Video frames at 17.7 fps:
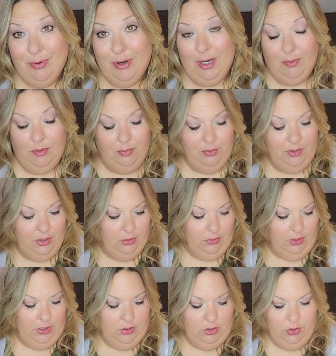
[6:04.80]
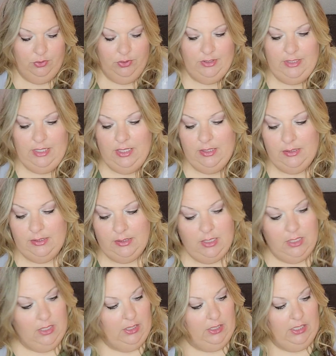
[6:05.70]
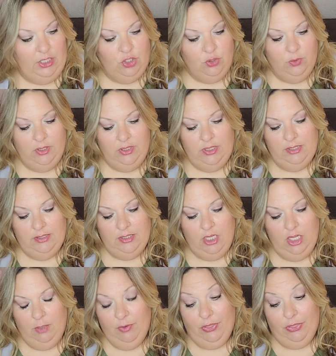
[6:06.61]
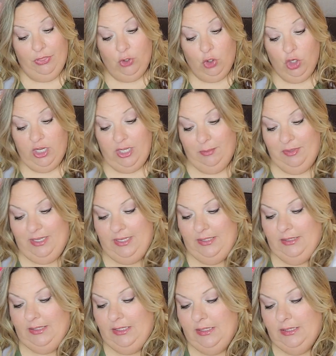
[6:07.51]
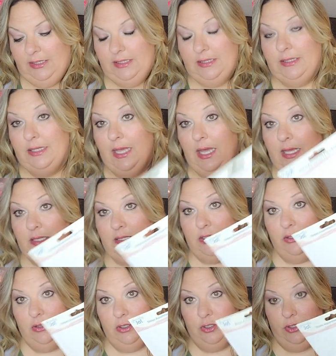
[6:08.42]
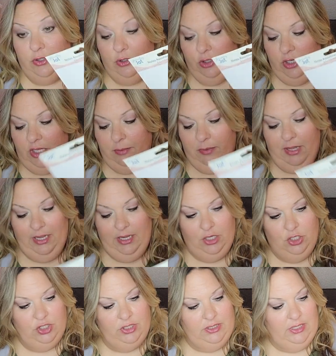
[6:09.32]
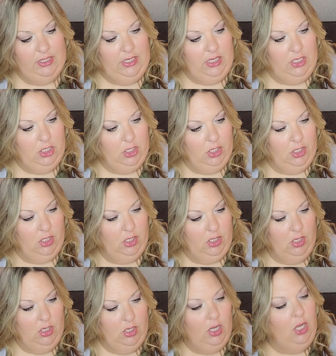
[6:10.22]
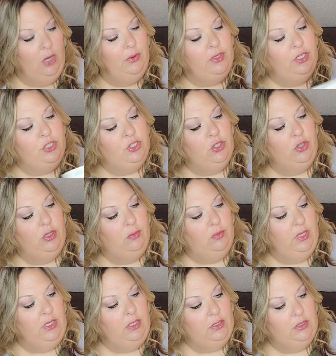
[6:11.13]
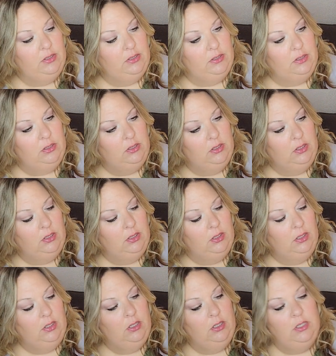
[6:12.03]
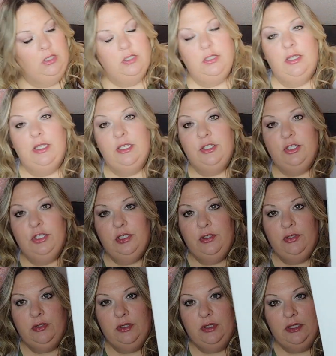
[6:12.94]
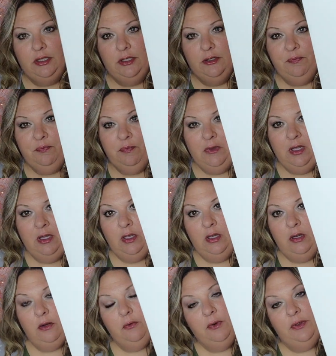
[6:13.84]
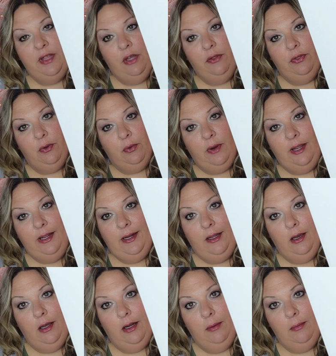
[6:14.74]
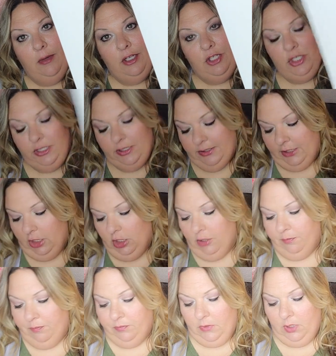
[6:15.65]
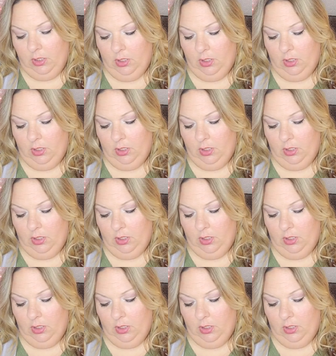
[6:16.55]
probably don't need two sets. Each one does come with 30 pieces, it says. So there's 30 pages in here. Oh, it does show the blanks, So that shows without the writing on it much easier.